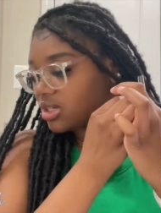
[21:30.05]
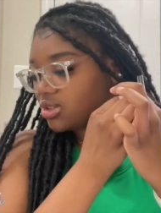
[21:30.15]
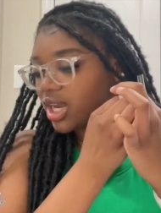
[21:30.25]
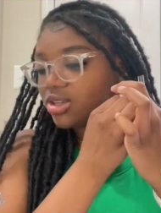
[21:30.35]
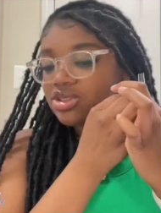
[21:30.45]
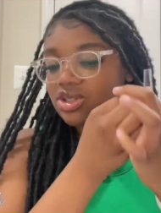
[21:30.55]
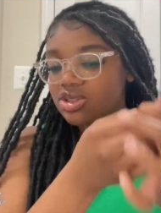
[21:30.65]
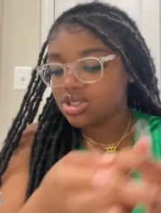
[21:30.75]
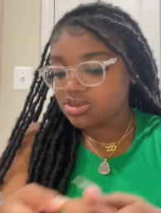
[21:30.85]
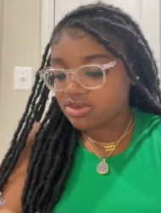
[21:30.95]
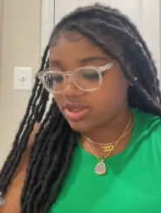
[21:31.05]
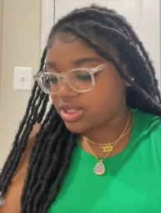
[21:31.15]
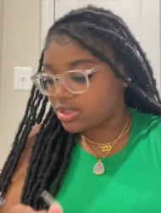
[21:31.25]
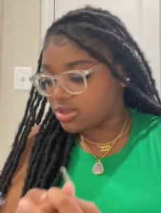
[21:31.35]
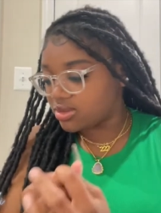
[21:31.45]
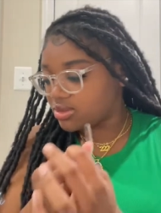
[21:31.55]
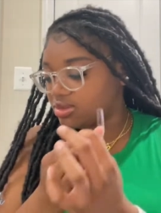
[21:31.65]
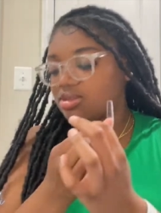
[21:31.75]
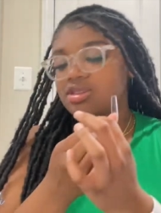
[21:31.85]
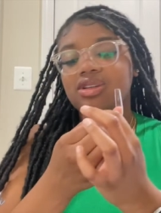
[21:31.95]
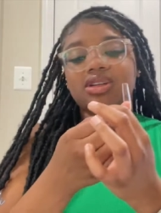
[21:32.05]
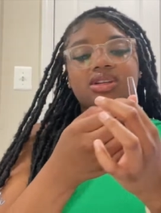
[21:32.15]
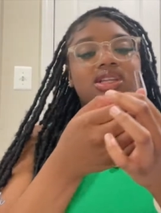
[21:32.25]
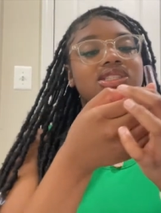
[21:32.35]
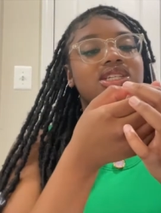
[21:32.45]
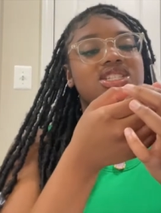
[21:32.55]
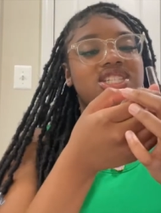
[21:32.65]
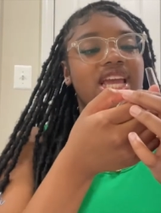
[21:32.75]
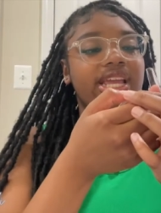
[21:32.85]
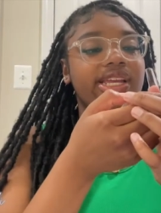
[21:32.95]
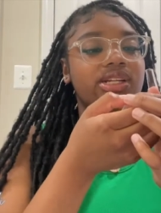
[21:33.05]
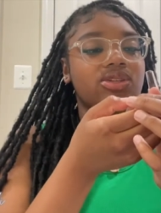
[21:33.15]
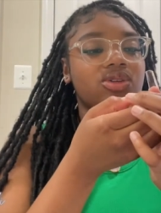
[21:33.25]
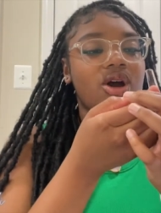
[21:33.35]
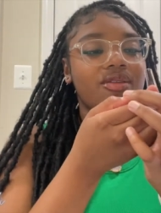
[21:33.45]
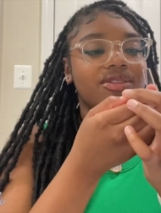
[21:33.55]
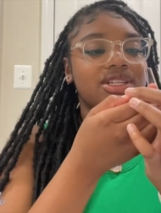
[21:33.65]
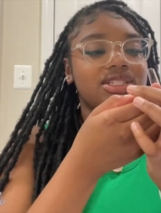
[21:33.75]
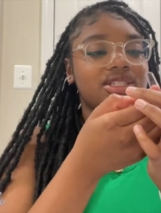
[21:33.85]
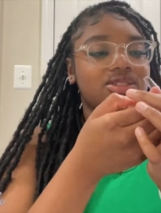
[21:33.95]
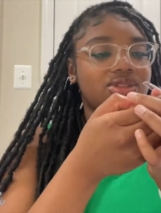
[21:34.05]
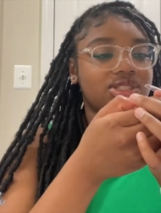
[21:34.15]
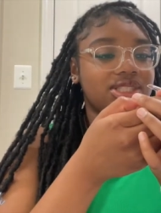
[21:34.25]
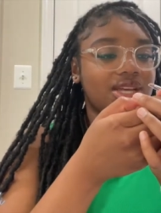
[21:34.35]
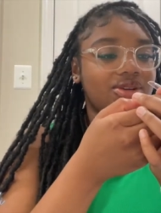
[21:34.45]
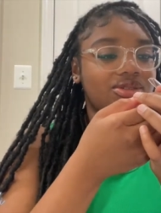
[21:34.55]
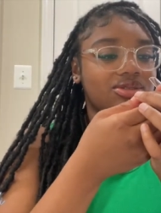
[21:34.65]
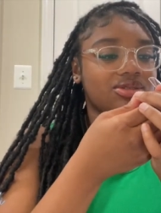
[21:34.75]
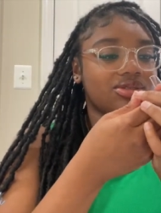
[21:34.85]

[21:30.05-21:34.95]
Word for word: You gotta use the, this one right here. Mm -hmm. It's the janky glue. All of these joints stay on.